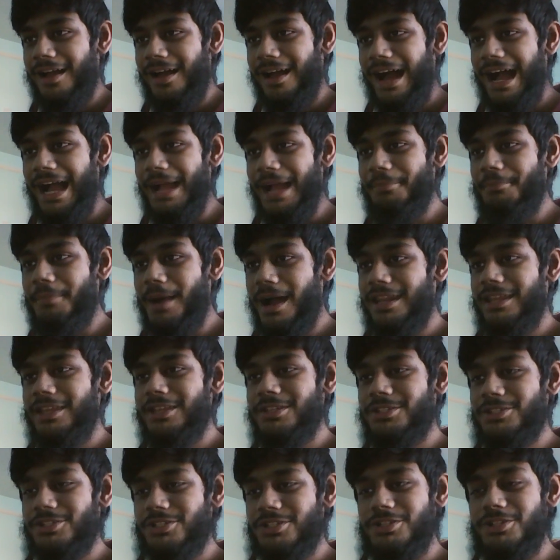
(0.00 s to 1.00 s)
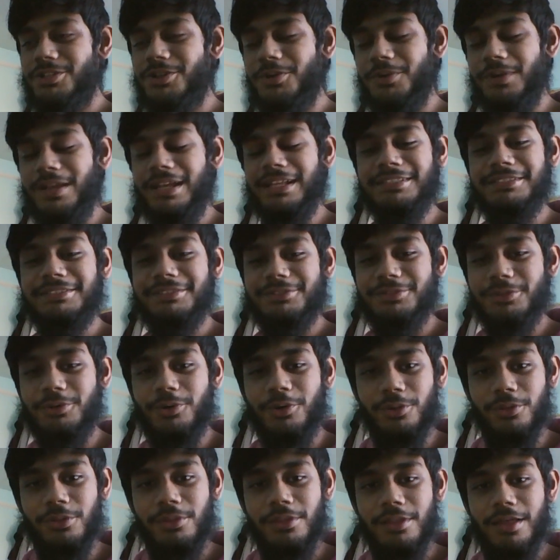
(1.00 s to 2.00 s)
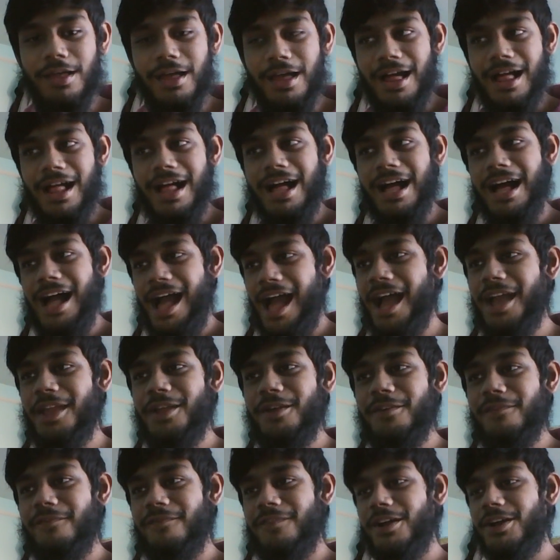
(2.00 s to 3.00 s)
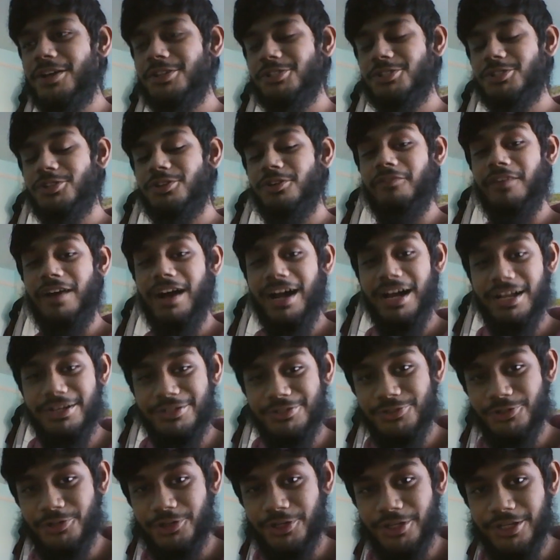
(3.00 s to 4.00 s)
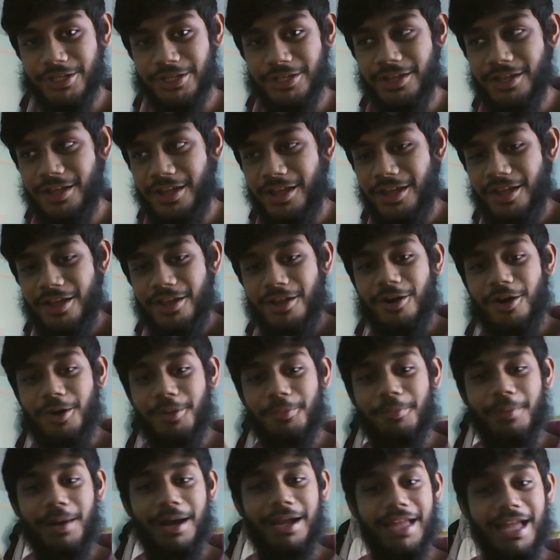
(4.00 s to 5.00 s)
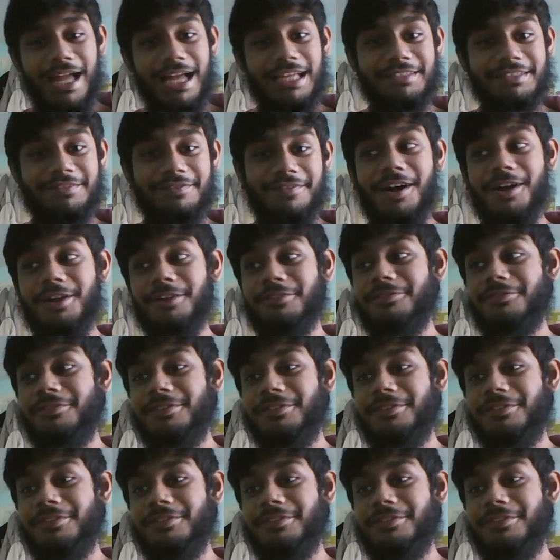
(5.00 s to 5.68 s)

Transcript: I managed to install a higher version of Android on my S5.